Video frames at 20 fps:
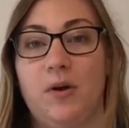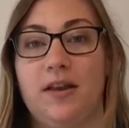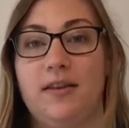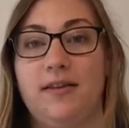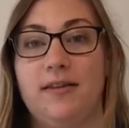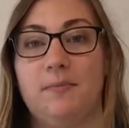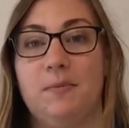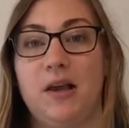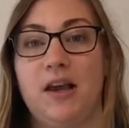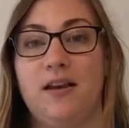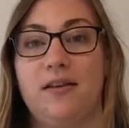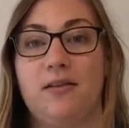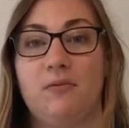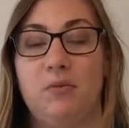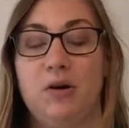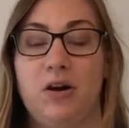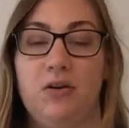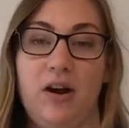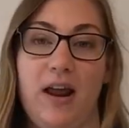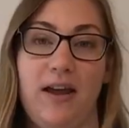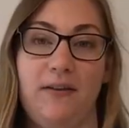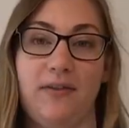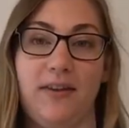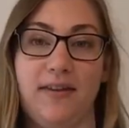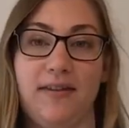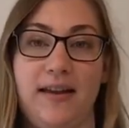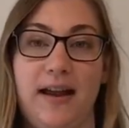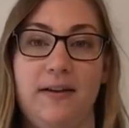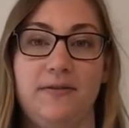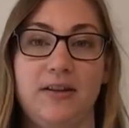ones because we don't have
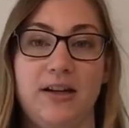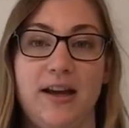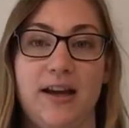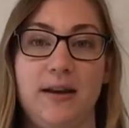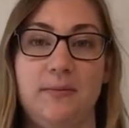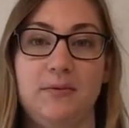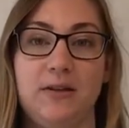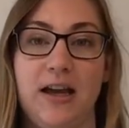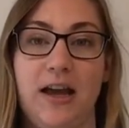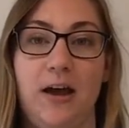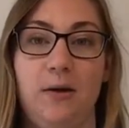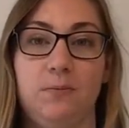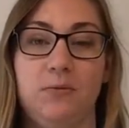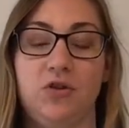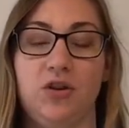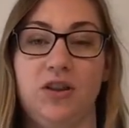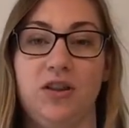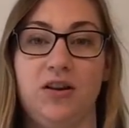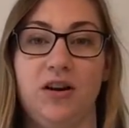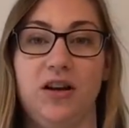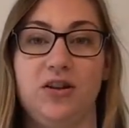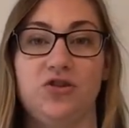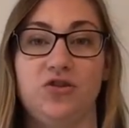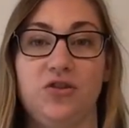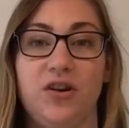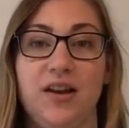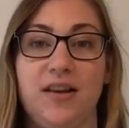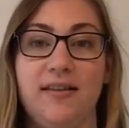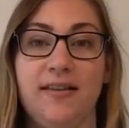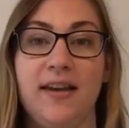the staff time to help treat their
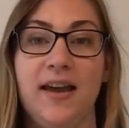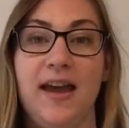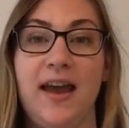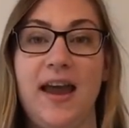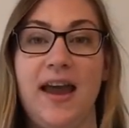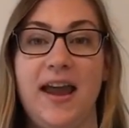injuries,